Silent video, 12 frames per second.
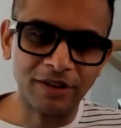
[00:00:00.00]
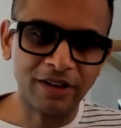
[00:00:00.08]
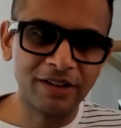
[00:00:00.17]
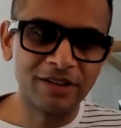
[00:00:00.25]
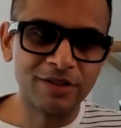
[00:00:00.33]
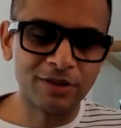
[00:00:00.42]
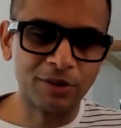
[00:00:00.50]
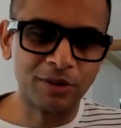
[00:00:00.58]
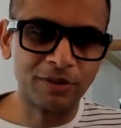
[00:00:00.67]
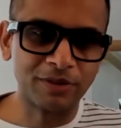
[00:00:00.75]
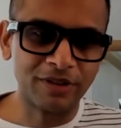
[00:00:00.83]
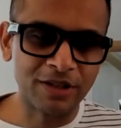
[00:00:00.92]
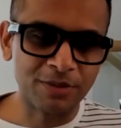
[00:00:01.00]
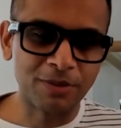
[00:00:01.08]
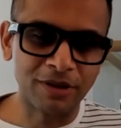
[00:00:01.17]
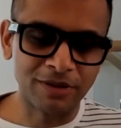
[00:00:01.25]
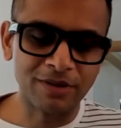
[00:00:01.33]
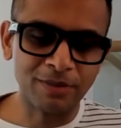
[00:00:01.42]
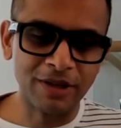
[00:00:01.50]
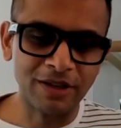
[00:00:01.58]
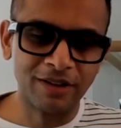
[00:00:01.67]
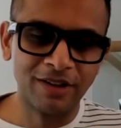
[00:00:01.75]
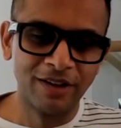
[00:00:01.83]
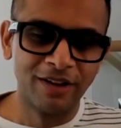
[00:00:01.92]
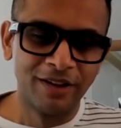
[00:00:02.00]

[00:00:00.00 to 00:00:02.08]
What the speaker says: Right? So that's possibly.